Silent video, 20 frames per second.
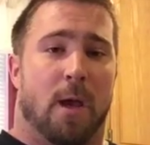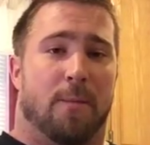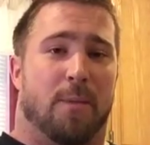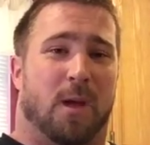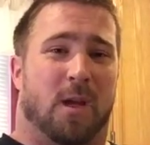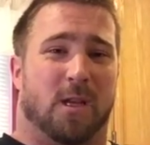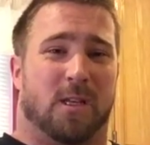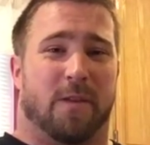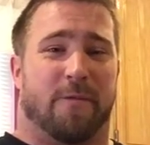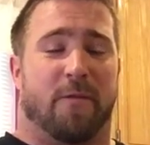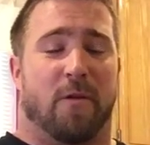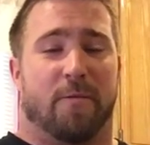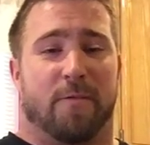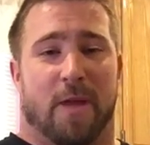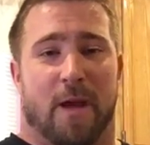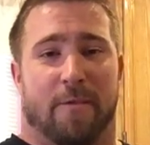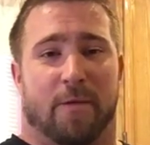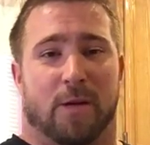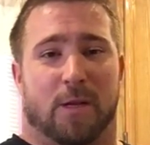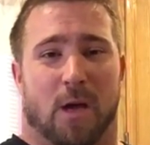Because if you've
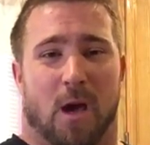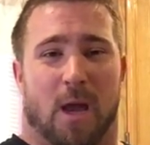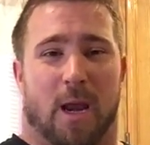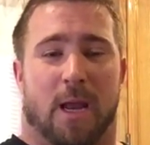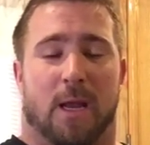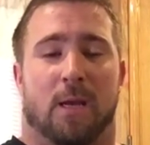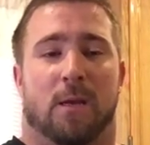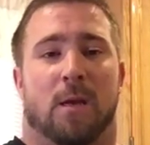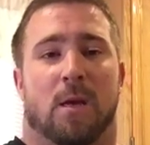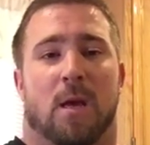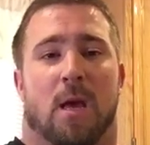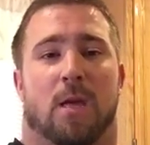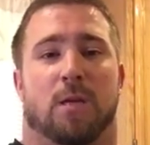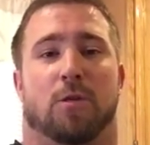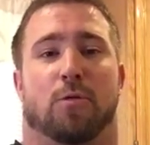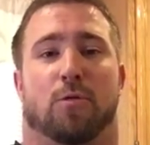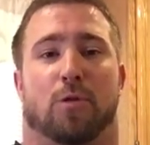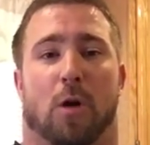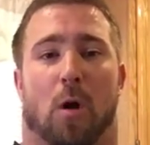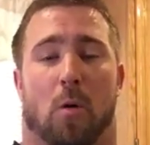never done it and
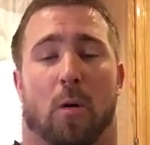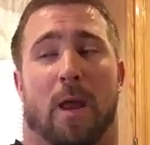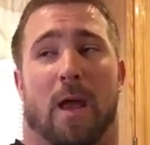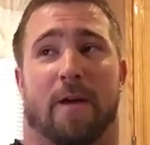you don't